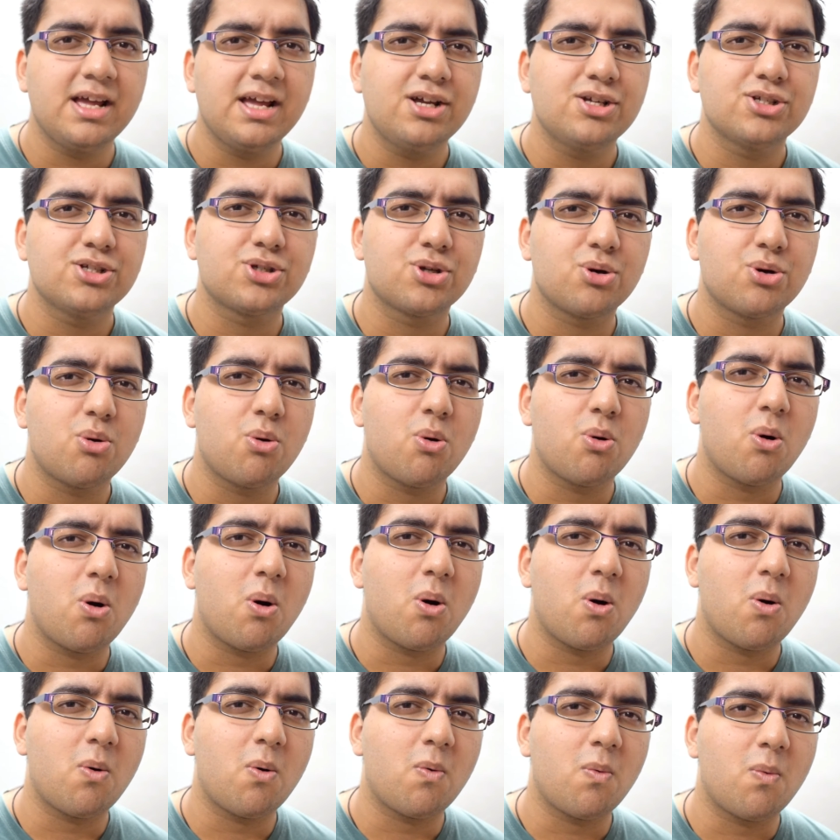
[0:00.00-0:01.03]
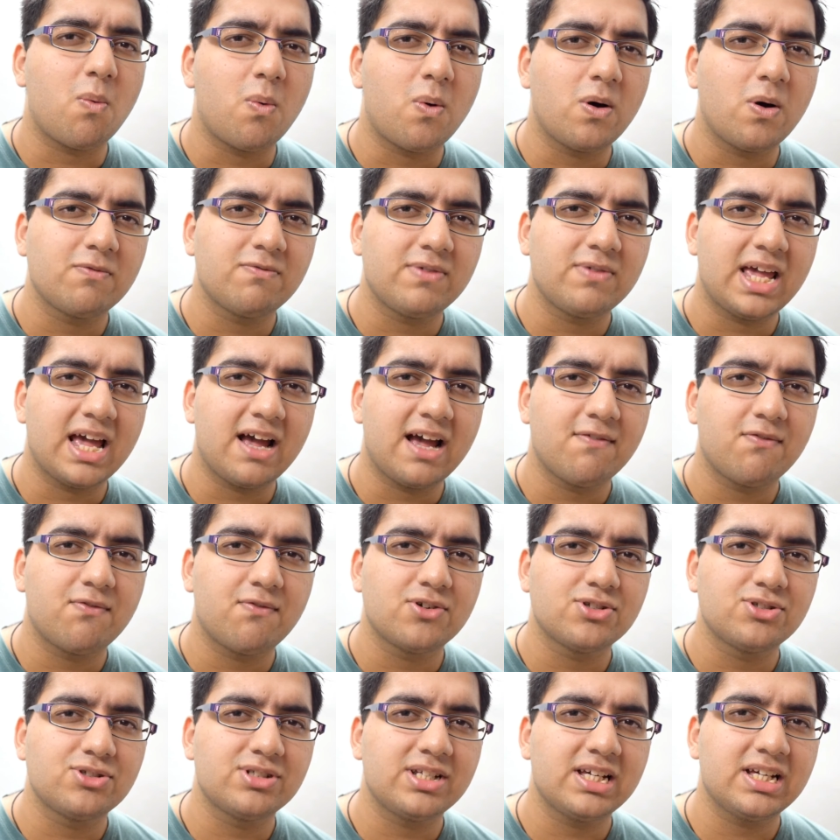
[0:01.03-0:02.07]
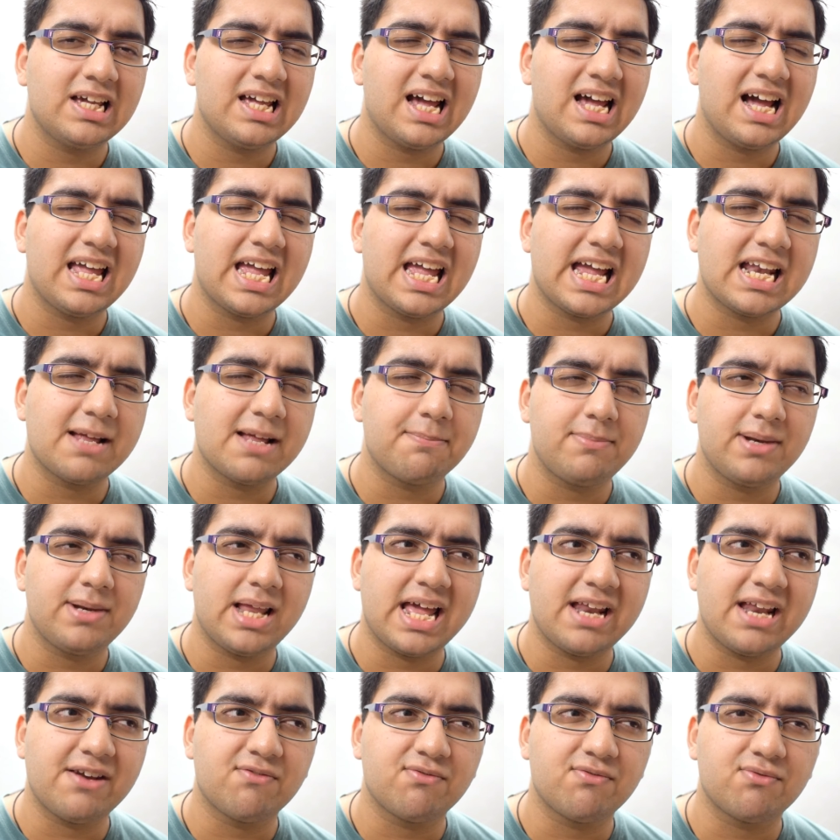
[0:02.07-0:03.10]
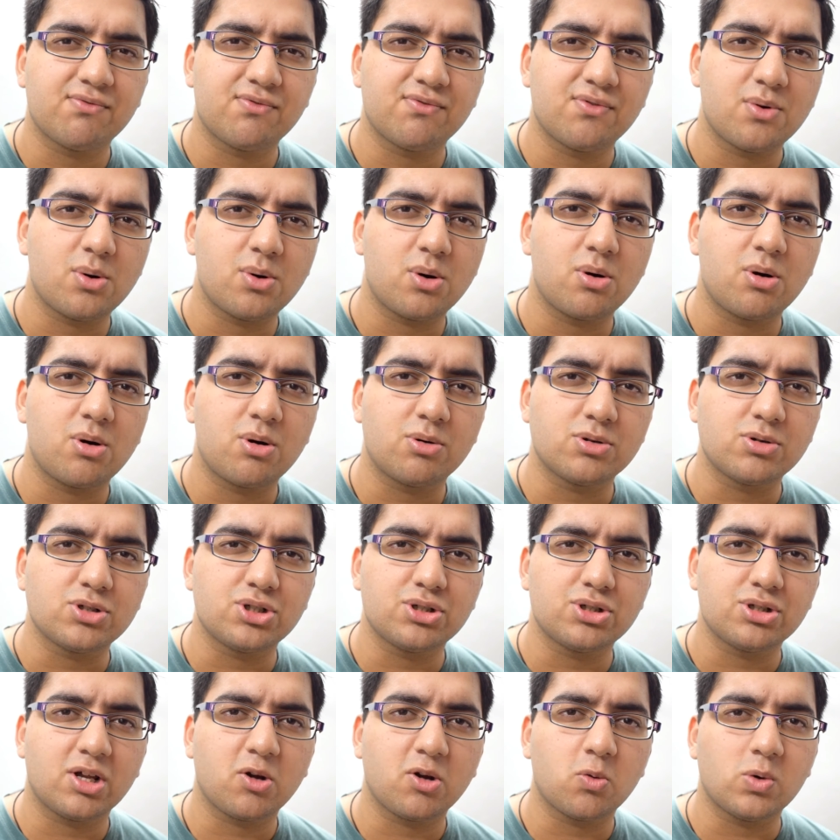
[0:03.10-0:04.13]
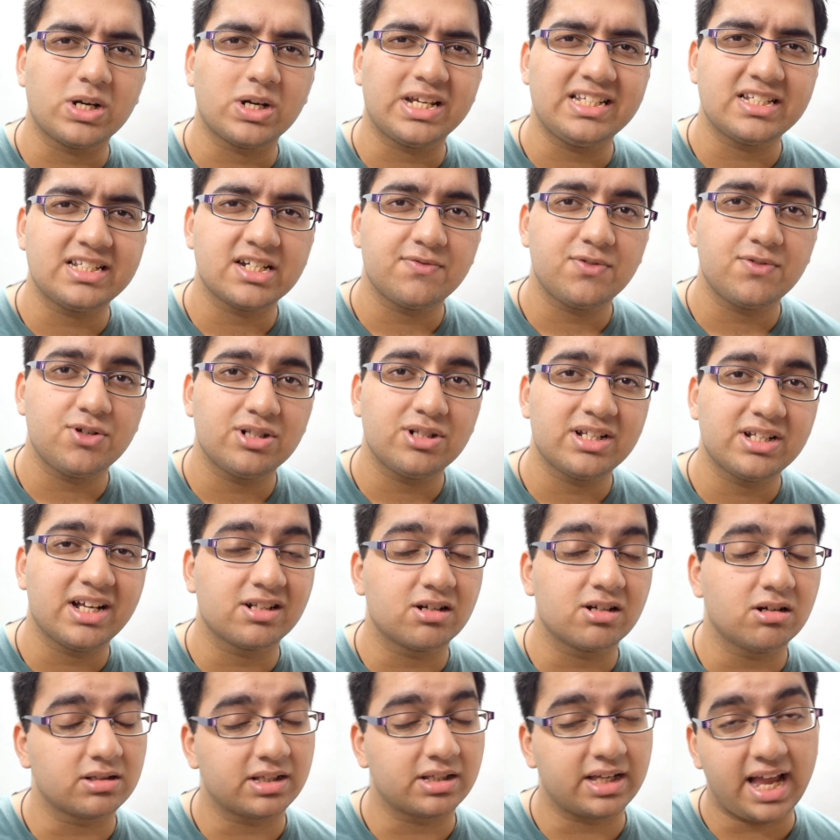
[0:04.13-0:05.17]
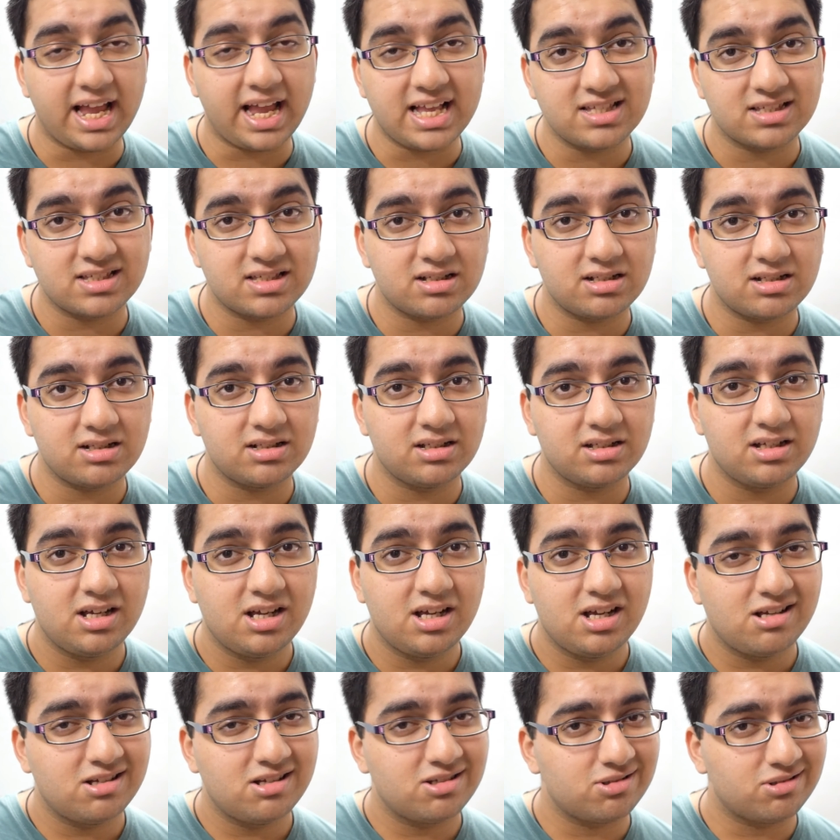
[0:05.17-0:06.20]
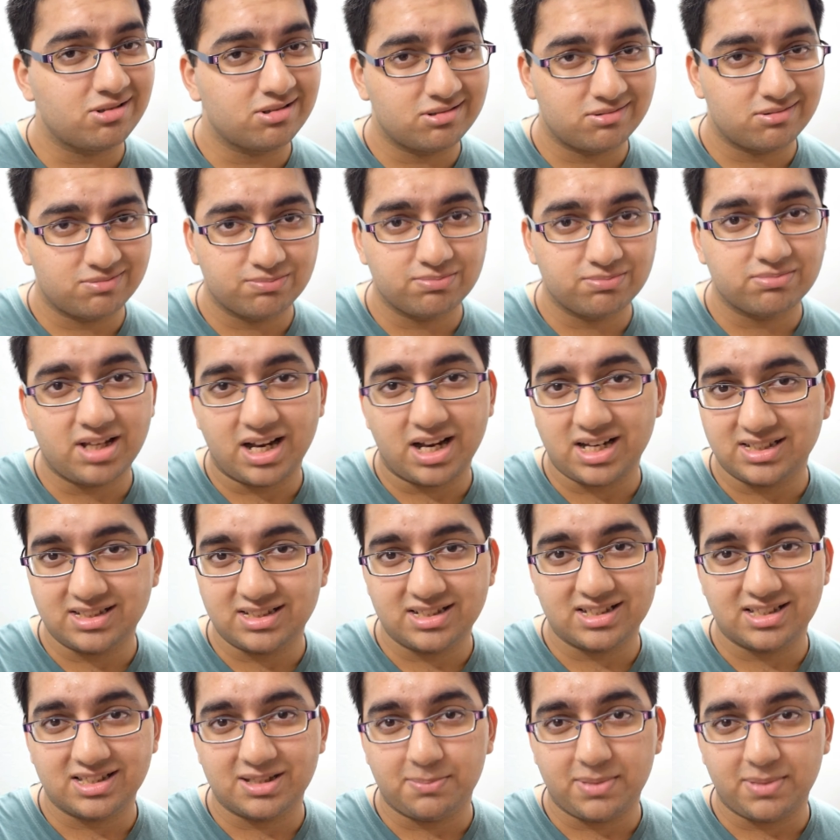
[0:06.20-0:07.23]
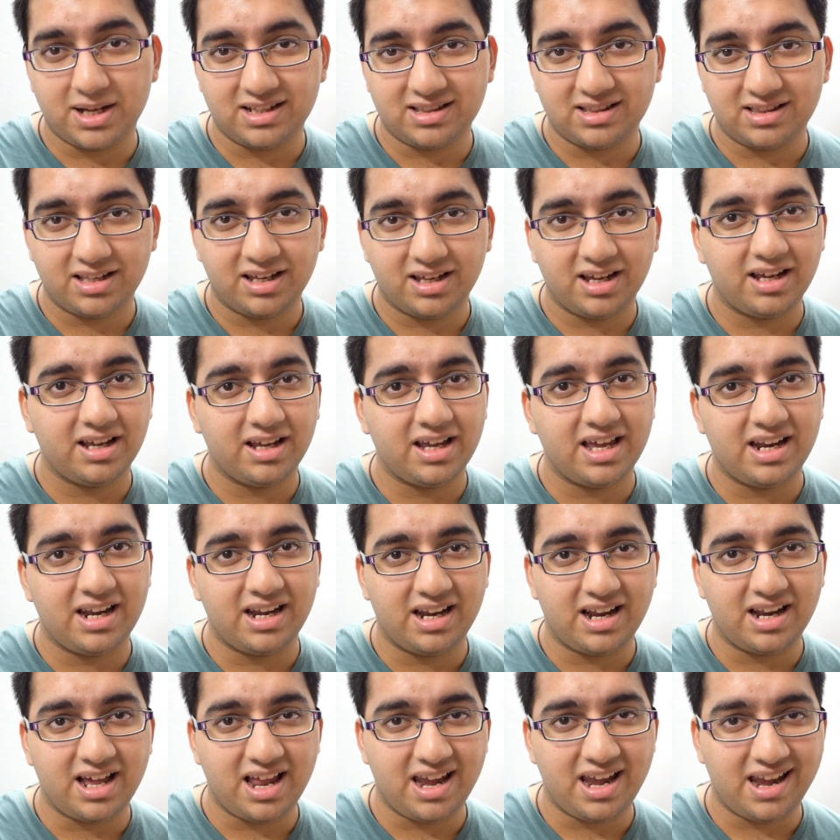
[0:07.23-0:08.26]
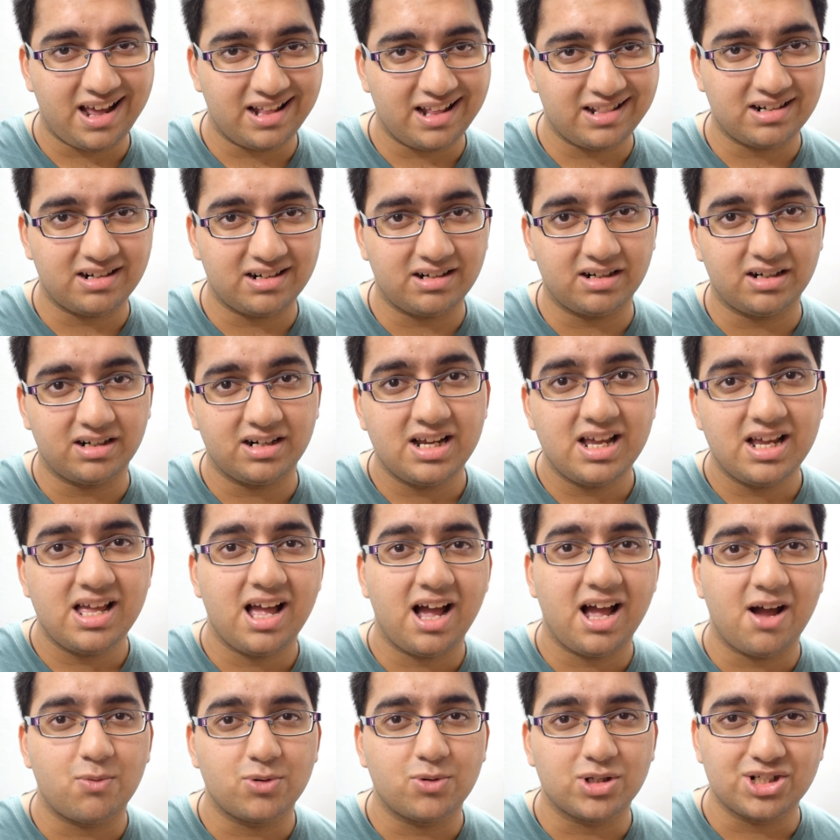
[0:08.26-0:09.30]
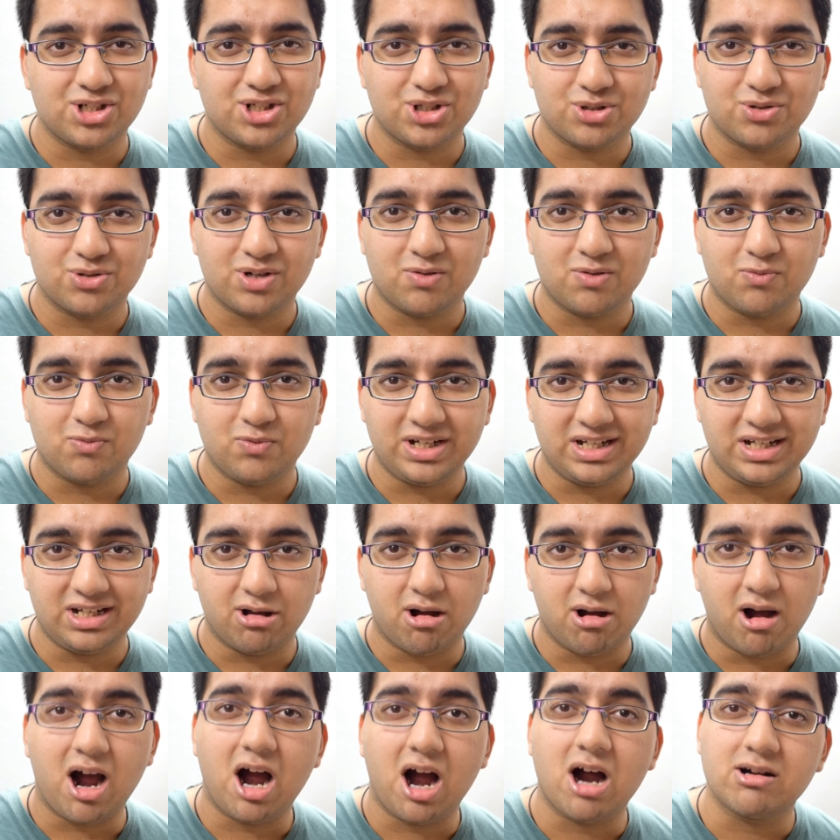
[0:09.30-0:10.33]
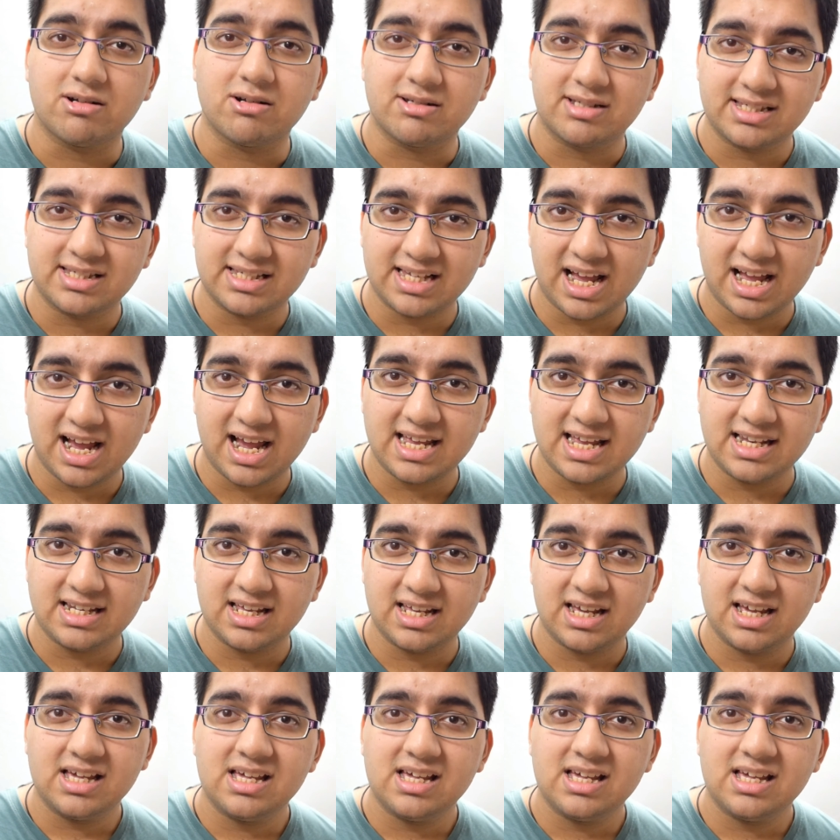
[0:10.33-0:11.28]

so what we have for today i had a plan for shooting one interview that got canceled so that's just a bad thing and another i want to shoot a video outside